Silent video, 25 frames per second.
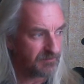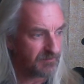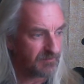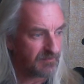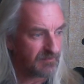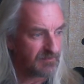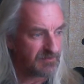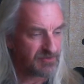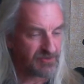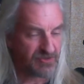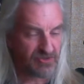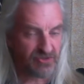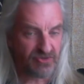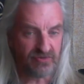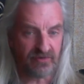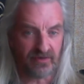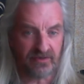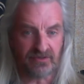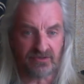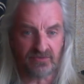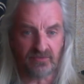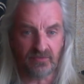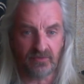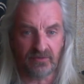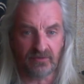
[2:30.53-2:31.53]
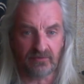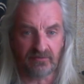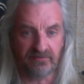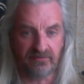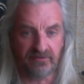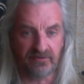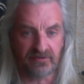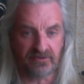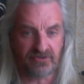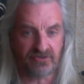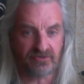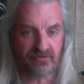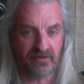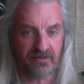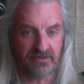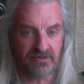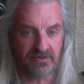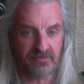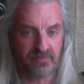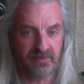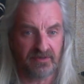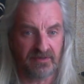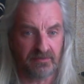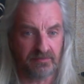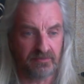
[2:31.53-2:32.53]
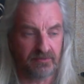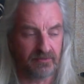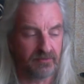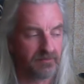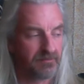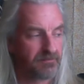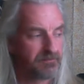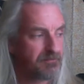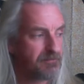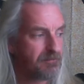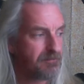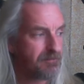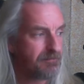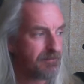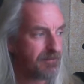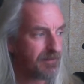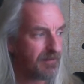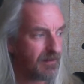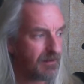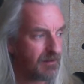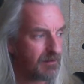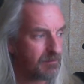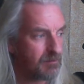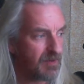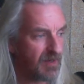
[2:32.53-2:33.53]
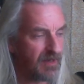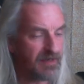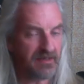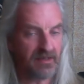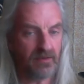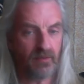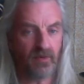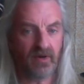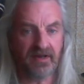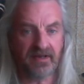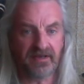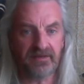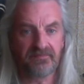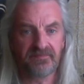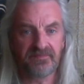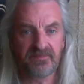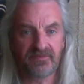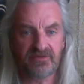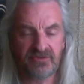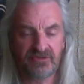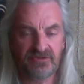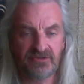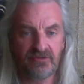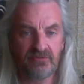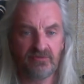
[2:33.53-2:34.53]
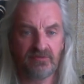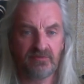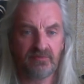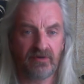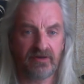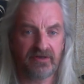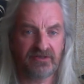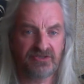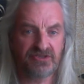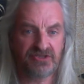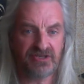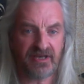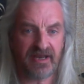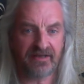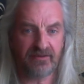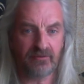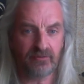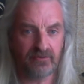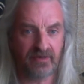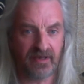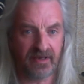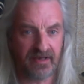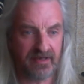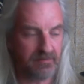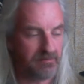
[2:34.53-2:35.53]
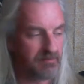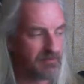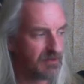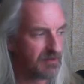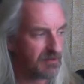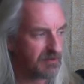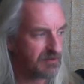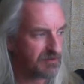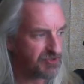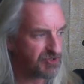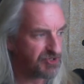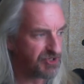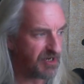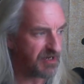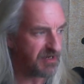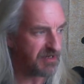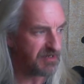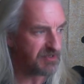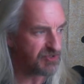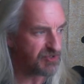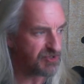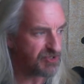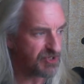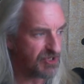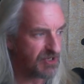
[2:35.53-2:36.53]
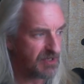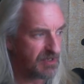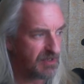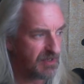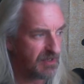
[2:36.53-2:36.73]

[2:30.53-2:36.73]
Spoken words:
It's a strange world full of strange people. But anyway, to do with my channel name change.